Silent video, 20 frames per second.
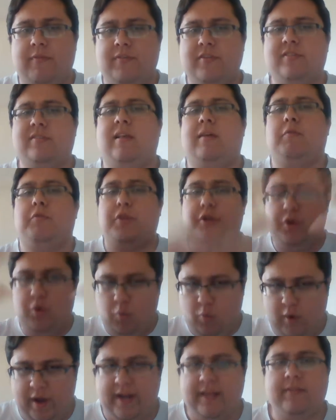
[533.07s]
on this level, that
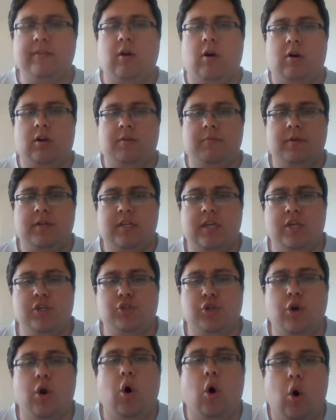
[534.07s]
you're winning the
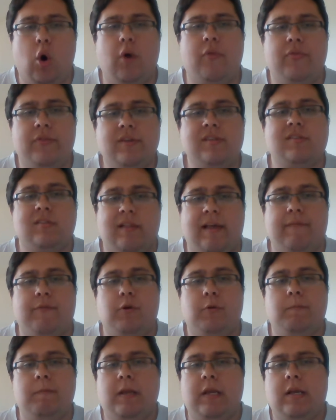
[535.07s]
argumentation on this
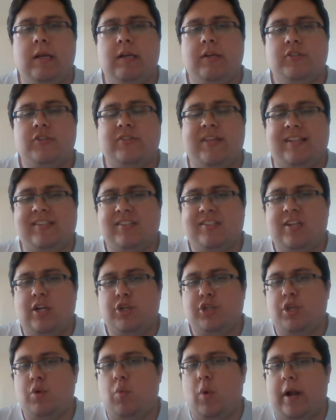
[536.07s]
level. So that's
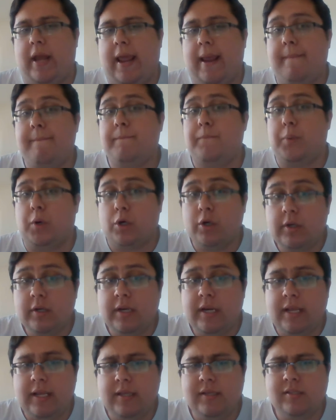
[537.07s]
essentially what a
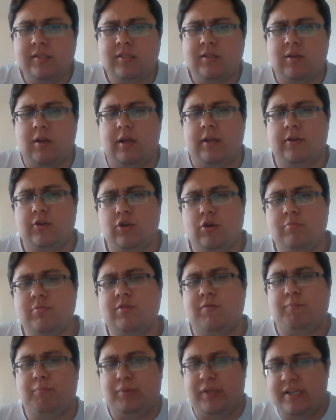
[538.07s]
burden is in
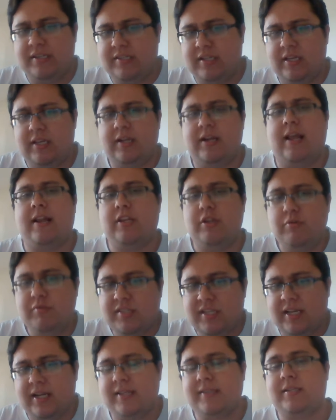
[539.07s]
terms of placing it and
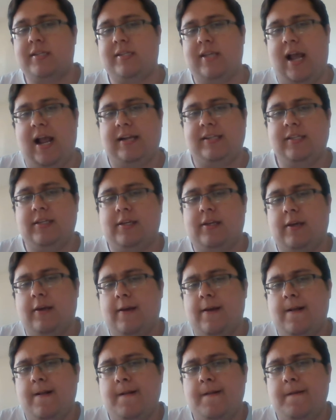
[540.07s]
using it as a tactic,
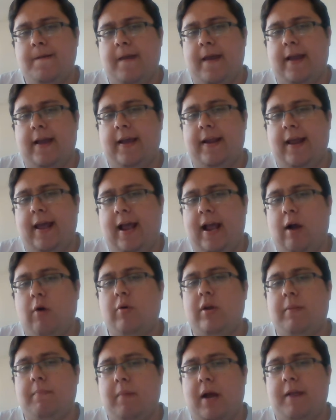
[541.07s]
and
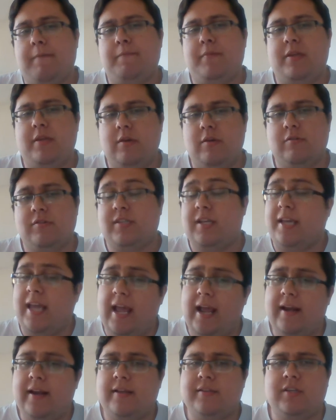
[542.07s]
how it might be used.
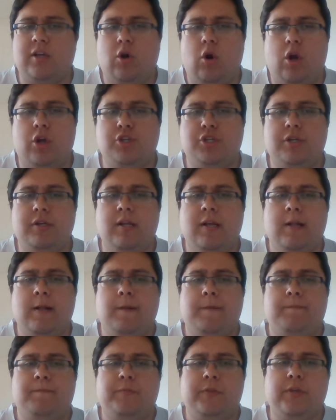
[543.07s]
Again, as a caution,
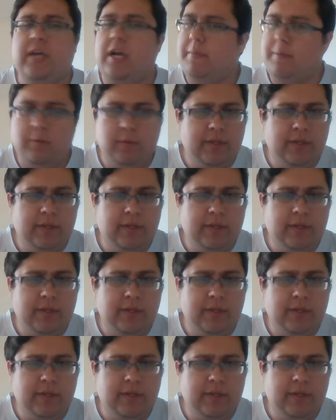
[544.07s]
you got to be